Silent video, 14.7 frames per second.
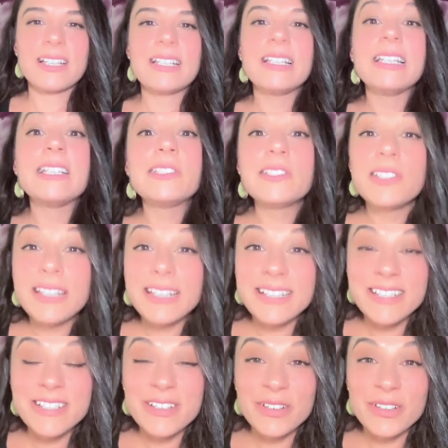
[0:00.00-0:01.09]
and listening
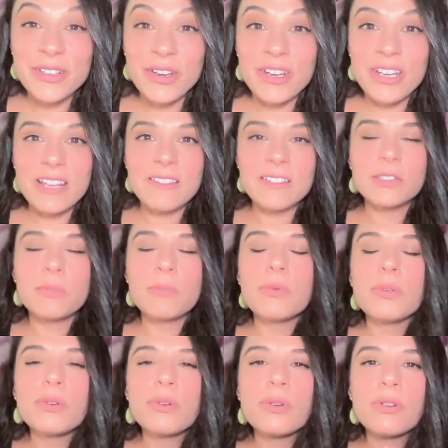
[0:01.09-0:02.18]
to your yoni, this
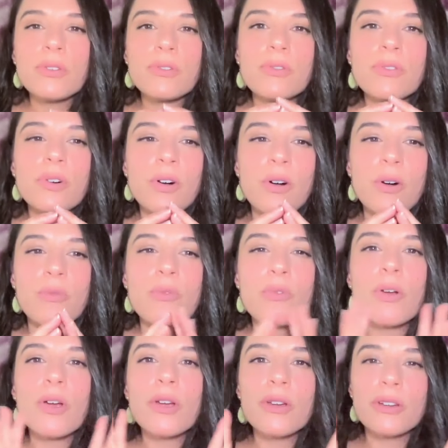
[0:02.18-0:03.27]
beautiful
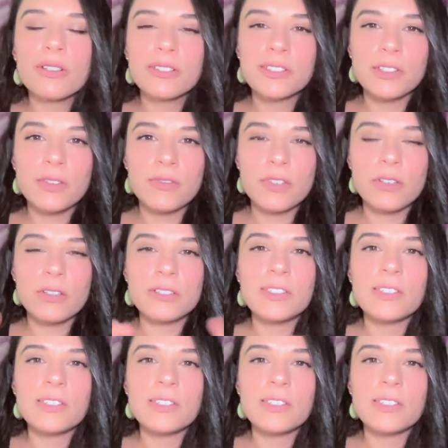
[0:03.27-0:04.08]
rose of yours,